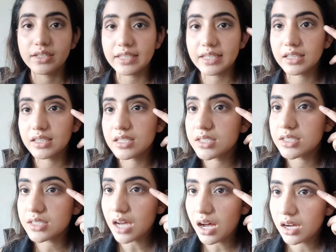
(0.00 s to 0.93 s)
take this
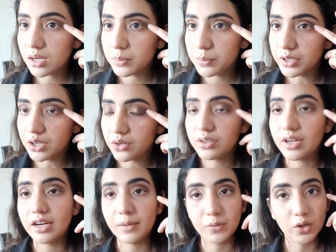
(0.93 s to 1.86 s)
dark brown
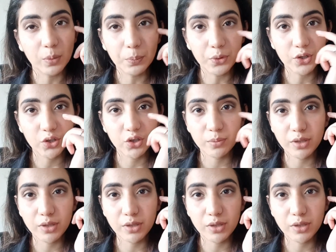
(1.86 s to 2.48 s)
and I'm gonna put it on